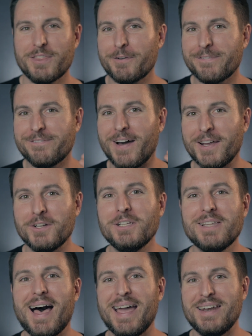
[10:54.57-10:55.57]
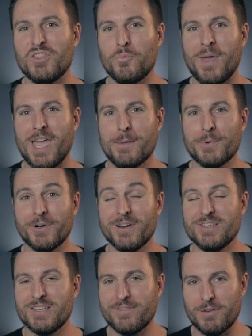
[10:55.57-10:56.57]
Their final line in the paper
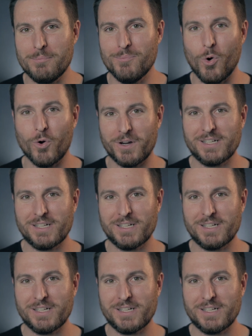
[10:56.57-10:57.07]
is even more